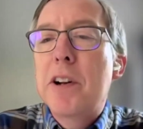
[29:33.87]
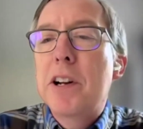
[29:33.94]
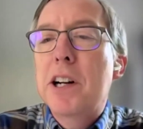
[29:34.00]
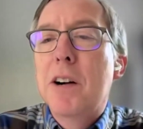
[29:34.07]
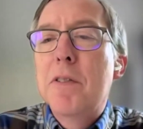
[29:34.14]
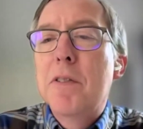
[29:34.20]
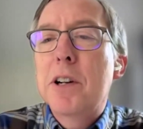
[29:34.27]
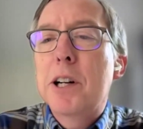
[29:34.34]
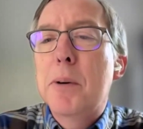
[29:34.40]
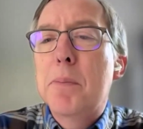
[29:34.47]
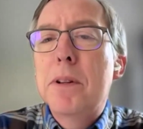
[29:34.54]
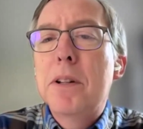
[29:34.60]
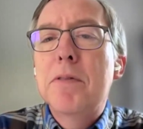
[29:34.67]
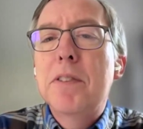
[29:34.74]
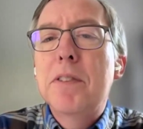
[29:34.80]
already covered a
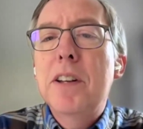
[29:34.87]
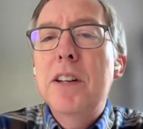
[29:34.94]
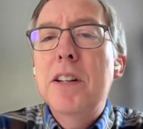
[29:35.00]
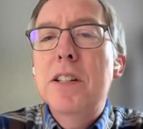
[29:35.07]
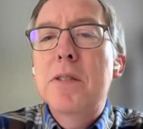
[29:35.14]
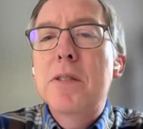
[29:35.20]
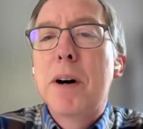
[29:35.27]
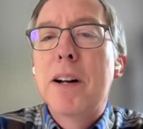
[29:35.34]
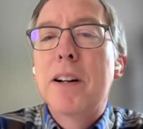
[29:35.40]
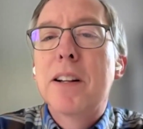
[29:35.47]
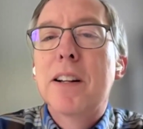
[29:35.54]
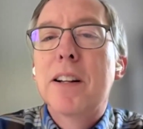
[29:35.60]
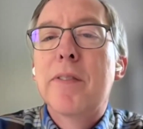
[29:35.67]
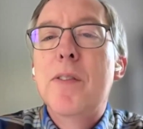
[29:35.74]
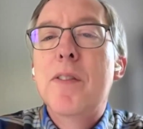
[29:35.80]
couple of these, but